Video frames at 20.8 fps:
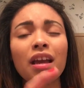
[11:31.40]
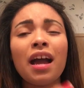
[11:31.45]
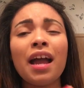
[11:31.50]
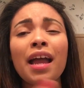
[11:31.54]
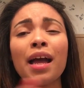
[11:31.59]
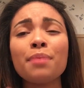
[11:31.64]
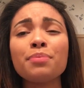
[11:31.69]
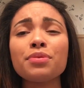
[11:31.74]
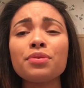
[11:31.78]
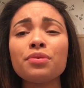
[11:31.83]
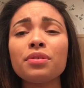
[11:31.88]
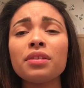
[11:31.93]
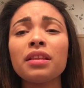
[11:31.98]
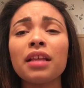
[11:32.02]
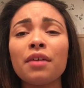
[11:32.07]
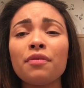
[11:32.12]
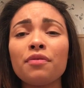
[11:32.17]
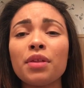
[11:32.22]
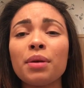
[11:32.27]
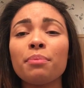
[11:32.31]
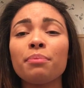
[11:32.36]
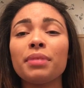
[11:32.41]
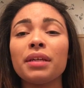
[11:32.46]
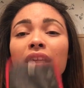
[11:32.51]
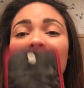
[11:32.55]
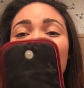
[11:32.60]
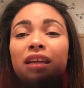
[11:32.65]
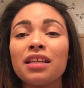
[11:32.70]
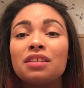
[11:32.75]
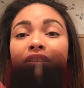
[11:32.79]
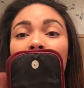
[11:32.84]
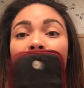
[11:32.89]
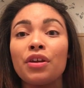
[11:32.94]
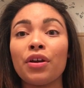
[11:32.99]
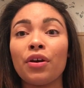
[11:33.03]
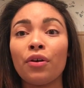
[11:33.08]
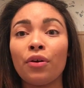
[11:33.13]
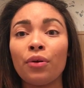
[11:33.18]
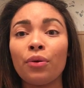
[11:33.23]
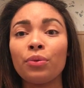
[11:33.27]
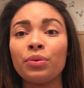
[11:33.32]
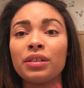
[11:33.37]
I absolutely love them because they
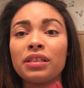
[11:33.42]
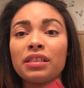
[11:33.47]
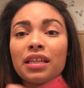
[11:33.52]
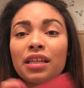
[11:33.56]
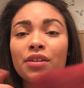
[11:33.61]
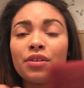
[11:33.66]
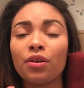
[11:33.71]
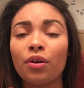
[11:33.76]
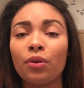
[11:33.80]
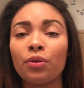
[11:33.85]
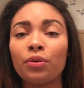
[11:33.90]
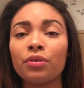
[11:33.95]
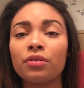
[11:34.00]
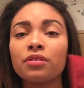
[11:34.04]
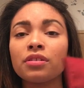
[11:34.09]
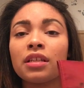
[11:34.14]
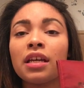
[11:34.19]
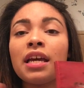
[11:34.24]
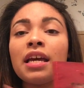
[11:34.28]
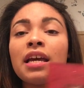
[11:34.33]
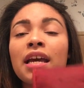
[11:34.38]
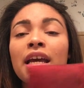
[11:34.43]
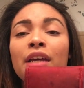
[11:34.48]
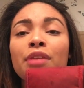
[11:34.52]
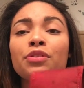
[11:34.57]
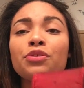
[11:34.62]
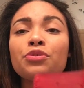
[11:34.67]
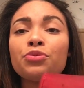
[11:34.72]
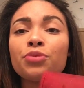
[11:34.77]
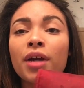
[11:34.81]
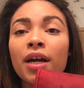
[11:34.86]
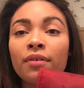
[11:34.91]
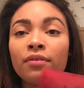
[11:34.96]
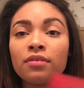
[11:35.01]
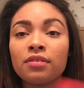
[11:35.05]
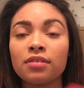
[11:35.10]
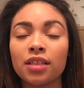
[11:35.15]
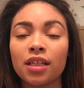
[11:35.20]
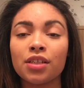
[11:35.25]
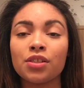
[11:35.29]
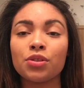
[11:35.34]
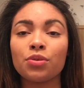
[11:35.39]
are only $10 and they're travel
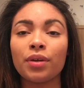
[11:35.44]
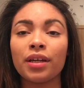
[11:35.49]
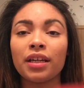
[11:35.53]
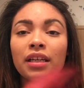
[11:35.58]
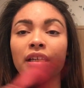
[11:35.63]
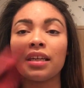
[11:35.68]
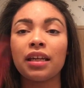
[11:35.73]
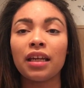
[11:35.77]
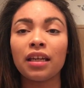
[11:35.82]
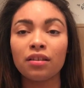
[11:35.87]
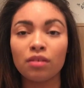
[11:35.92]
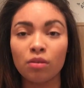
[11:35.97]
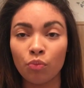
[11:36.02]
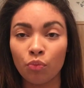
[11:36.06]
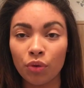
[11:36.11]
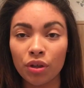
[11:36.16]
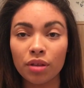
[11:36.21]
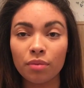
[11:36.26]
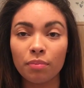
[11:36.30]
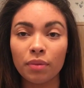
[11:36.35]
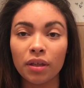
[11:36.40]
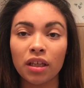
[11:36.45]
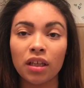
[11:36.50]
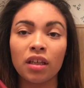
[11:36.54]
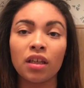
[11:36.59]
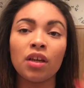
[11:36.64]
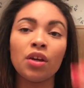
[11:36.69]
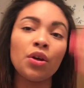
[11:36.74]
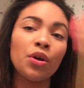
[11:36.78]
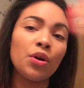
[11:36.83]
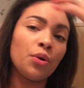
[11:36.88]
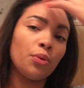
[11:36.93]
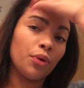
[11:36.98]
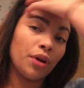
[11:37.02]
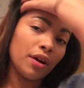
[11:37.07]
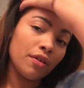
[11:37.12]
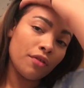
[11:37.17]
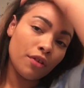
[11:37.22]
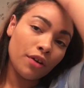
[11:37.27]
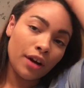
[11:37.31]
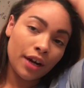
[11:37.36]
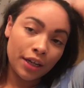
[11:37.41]
size, so I can take them with me
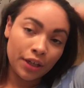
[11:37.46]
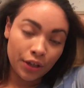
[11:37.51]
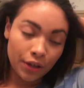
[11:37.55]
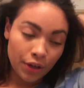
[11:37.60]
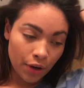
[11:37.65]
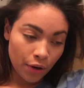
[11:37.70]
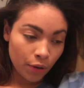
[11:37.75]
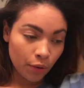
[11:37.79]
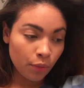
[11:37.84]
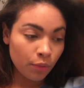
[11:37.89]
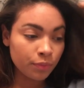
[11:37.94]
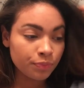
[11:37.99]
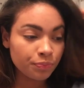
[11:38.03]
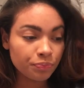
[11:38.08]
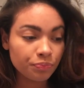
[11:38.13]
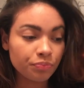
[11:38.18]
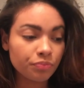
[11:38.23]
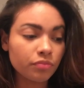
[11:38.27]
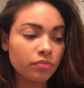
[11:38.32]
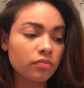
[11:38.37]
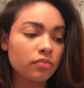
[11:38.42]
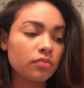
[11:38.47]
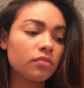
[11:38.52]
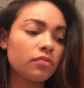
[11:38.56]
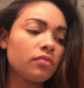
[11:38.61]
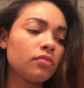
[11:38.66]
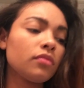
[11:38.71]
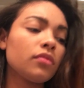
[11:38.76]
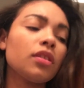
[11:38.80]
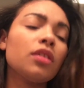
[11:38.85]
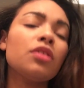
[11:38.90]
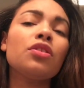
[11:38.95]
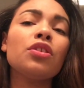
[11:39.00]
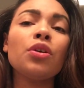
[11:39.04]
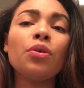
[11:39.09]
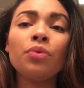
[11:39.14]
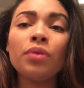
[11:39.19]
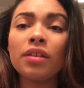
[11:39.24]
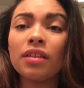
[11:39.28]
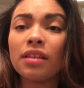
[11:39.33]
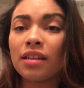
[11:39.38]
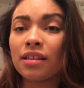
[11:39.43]
wherever I go. The
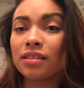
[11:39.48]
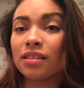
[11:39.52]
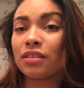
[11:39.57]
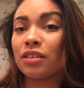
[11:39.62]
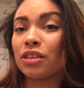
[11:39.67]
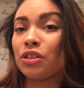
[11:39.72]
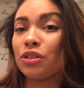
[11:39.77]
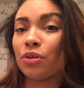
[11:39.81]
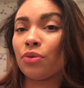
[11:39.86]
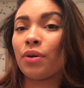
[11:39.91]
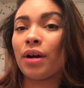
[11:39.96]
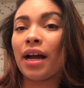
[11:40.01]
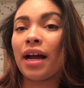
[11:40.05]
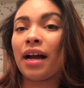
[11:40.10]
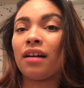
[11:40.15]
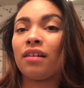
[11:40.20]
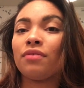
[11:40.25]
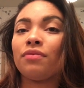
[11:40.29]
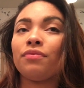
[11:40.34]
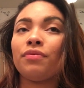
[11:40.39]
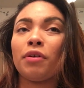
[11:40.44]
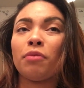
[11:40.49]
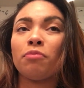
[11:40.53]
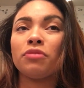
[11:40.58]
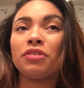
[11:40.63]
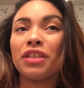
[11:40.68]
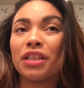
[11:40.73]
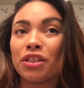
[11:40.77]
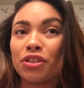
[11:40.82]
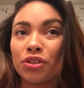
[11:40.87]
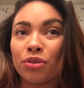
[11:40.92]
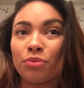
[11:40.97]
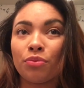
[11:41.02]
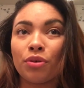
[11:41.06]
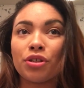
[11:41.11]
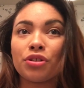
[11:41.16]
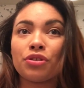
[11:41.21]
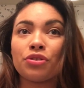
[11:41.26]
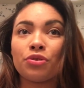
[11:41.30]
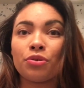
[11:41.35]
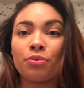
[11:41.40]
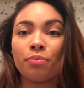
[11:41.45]
only thing is that they don't have foundation
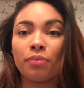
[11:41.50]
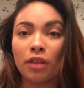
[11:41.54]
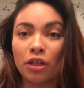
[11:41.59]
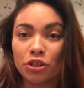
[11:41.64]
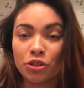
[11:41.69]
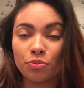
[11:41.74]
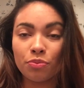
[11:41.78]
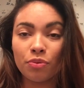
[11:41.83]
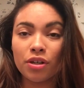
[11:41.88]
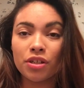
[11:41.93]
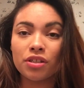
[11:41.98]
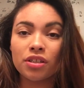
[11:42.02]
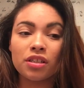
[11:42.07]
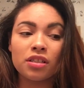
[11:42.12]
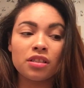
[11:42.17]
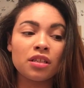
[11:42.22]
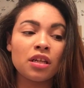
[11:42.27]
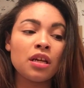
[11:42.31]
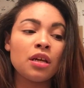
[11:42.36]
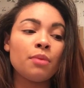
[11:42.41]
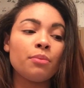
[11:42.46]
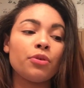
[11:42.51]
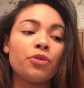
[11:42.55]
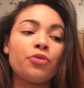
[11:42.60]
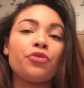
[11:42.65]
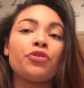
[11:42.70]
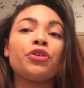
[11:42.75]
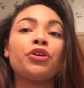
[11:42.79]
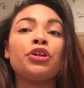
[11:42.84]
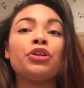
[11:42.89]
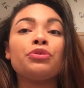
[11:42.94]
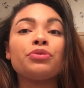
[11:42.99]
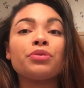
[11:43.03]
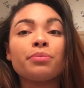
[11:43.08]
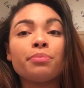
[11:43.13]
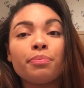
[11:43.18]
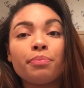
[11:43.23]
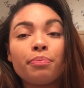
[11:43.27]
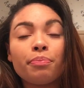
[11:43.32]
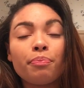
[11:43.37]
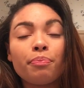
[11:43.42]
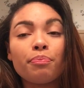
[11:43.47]
brushes or blush brushes, but if you're going to use a
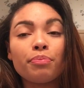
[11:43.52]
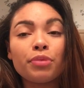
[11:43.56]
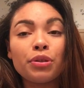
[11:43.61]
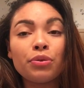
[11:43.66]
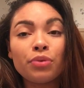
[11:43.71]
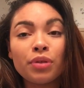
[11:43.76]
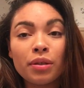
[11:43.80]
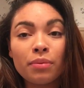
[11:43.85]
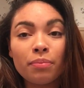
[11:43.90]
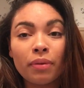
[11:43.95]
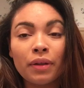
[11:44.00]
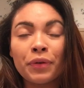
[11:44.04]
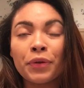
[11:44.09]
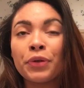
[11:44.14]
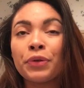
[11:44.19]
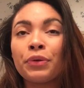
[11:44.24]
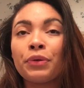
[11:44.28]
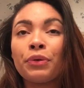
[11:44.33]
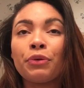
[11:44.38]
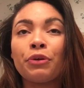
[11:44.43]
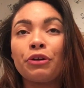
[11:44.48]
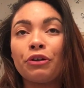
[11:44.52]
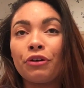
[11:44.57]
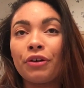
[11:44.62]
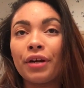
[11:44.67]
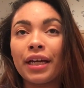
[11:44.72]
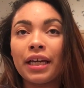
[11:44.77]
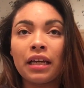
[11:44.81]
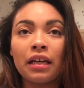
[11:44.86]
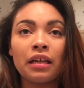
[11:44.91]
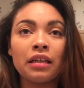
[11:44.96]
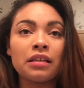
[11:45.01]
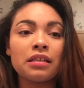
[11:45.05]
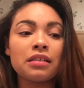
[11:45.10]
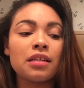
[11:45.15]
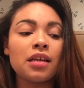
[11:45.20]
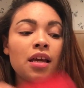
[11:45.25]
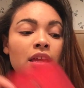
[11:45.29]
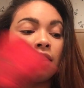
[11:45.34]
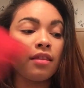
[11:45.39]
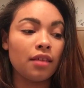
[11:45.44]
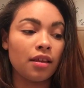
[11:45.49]
beauty blender or your hands,
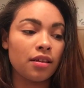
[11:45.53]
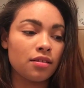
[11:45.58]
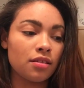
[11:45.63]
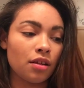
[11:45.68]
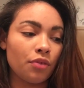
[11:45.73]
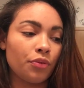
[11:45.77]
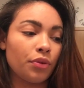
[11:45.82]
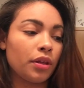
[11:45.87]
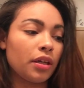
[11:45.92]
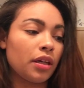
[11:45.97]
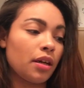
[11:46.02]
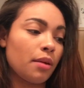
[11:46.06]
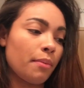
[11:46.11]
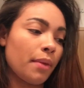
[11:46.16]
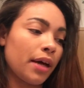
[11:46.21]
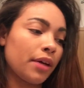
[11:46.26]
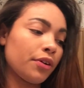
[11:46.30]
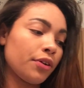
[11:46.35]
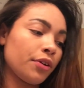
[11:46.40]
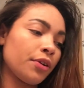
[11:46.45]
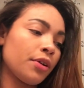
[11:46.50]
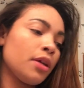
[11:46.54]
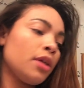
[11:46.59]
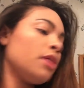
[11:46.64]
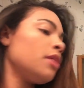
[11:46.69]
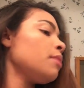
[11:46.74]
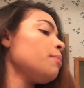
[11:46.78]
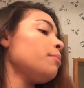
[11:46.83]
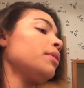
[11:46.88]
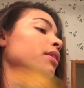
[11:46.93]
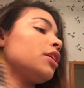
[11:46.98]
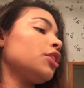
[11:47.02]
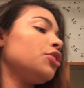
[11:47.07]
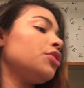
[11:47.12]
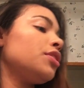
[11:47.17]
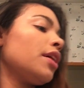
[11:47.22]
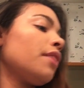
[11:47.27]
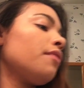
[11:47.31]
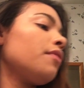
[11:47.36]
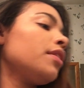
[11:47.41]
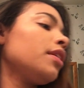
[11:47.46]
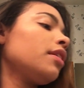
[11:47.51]
that's not really going to matter. But they
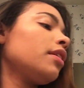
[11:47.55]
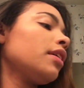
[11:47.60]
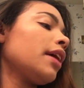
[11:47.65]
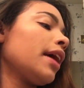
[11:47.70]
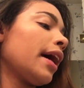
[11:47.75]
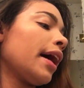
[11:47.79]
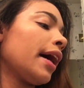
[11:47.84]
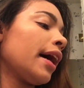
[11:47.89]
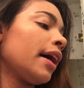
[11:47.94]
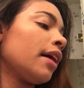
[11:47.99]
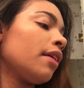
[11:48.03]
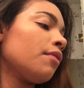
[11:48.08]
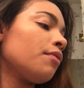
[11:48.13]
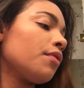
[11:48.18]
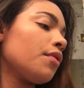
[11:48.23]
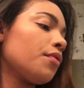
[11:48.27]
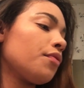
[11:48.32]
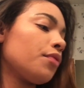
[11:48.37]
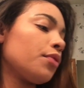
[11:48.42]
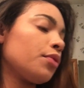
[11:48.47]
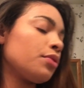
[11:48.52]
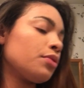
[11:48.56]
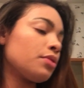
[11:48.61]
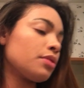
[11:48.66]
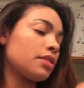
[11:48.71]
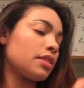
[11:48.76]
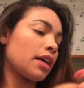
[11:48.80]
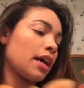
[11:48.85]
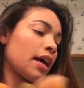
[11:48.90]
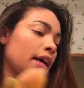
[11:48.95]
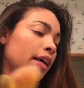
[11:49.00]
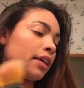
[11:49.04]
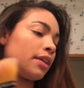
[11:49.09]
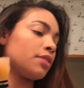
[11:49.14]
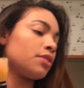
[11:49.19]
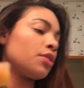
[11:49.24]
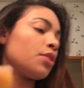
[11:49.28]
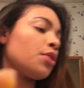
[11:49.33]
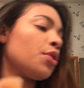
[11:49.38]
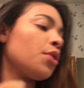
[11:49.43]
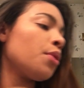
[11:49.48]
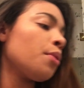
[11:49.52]
definitely have full-size
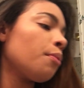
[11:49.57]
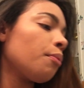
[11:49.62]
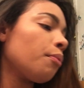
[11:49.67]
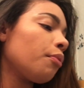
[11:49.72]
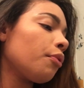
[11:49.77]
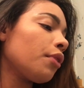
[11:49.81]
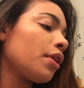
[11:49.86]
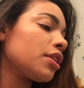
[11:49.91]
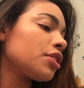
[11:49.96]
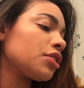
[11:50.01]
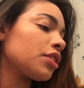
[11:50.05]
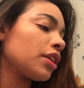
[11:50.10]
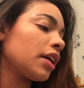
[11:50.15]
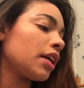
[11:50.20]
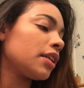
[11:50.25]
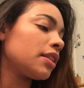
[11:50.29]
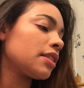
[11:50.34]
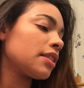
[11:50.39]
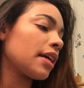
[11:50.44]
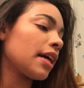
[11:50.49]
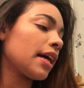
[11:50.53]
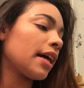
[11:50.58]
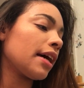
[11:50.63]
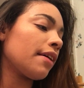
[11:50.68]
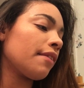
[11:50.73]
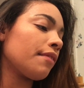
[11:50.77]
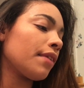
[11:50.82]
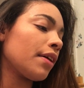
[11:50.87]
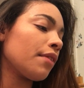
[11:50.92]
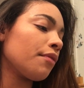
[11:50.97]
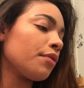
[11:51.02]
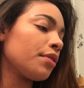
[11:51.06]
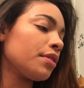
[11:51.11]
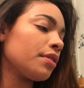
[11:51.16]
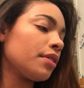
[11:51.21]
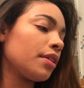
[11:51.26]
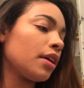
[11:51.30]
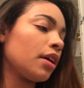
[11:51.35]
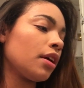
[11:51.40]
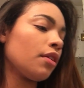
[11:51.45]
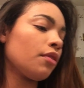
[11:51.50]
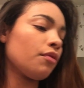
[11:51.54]
brush kits that have
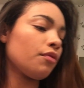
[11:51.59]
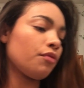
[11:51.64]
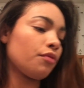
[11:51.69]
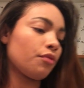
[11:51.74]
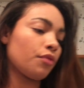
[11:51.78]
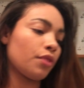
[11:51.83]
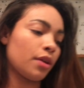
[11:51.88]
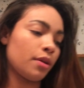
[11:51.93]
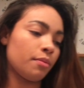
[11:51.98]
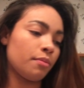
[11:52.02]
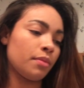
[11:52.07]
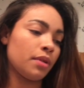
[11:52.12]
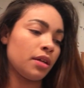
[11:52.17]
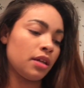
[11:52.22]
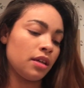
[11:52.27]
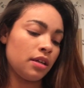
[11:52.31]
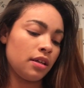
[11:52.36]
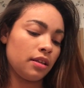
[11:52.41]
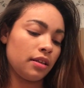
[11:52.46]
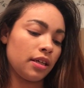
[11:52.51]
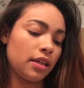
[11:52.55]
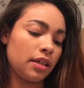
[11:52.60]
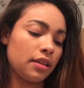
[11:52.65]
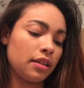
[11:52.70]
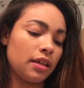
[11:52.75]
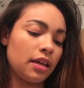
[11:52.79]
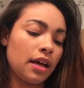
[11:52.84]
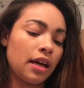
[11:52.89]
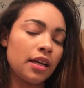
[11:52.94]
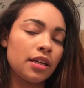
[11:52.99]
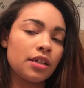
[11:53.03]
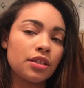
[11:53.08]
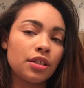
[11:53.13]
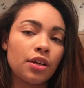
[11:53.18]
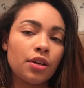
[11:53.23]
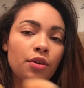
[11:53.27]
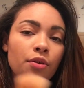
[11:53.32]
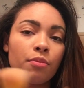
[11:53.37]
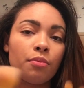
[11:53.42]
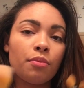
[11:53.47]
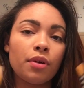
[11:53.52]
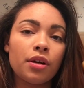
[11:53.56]
everything from like the
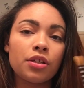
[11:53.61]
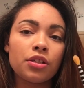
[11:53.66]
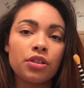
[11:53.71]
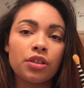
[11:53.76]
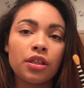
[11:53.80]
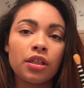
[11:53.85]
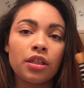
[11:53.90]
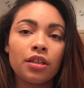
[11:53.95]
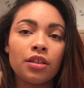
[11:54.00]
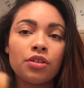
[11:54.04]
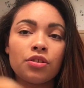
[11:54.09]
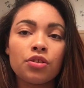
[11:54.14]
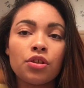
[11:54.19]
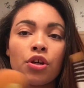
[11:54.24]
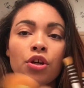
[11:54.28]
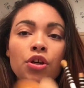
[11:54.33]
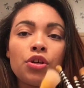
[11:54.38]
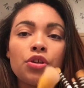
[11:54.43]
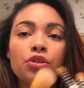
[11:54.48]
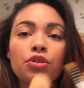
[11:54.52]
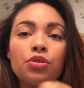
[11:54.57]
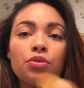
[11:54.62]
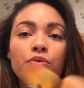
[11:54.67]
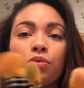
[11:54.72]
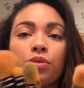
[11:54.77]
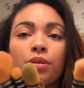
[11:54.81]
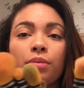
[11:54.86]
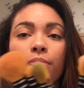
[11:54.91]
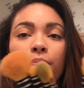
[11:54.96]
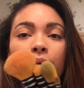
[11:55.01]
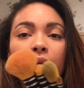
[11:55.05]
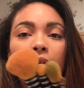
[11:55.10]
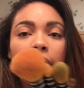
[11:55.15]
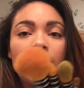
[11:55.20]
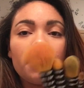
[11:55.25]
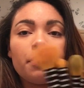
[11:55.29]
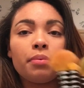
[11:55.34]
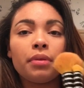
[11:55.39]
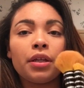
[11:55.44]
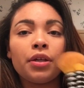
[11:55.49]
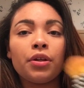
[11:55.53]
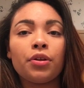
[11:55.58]
eyeshadow brushes to the big
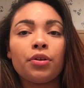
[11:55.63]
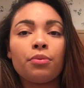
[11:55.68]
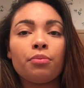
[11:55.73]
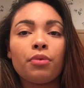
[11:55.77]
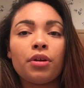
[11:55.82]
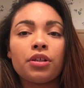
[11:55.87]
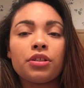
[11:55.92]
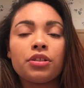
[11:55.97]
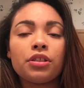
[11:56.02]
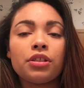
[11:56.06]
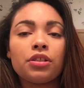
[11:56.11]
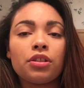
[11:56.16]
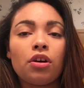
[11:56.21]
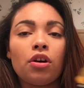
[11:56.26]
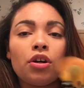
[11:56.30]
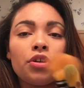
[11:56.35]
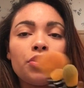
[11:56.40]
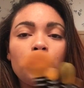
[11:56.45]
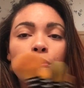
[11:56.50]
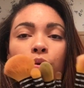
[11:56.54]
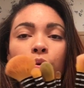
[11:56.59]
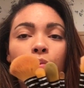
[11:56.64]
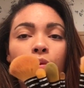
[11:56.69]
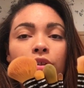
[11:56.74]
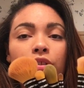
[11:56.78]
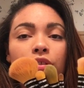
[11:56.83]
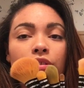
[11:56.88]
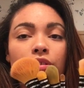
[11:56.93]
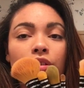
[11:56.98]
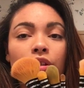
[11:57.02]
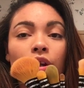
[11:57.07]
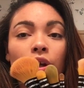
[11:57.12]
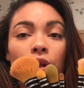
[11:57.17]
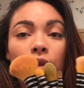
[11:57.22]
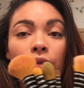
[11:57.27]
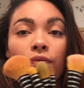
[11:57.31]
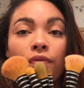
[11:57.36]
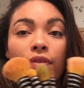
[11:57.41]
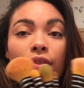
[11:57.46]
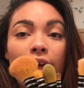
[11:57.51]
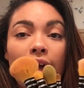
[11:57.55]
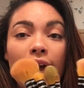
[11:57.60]
blender brushes, contour brushes, and all of
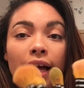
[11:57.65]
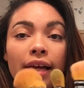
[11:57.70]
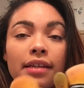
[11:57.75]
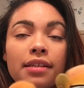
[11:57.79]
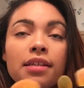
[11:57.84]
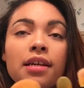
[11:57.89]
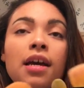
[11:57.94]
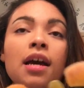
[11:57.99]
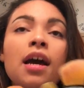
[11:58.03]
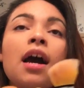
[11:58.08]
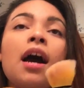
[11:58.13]
that.